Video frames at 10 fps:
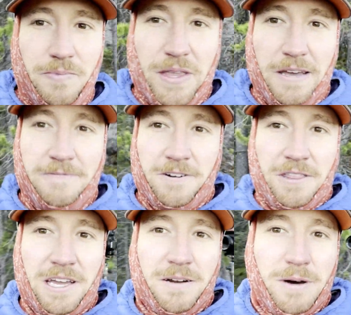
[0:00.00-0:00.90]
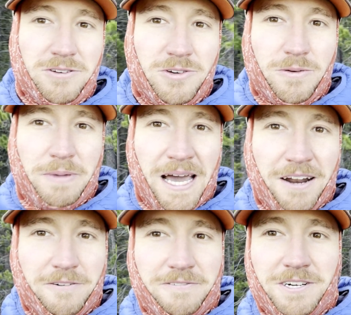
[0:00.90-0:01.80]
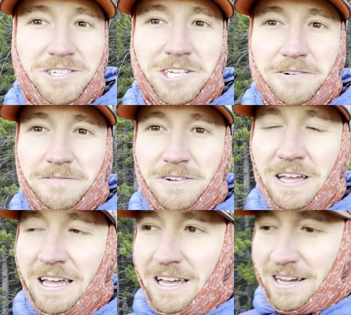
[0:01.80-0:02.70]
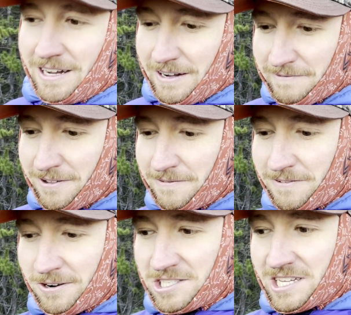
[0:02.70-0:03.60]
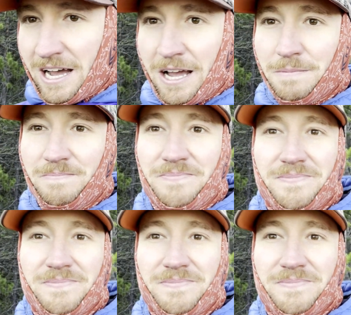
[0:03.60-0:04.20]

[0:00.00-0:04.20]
If you're thinking about doing pano for yourself for the first time,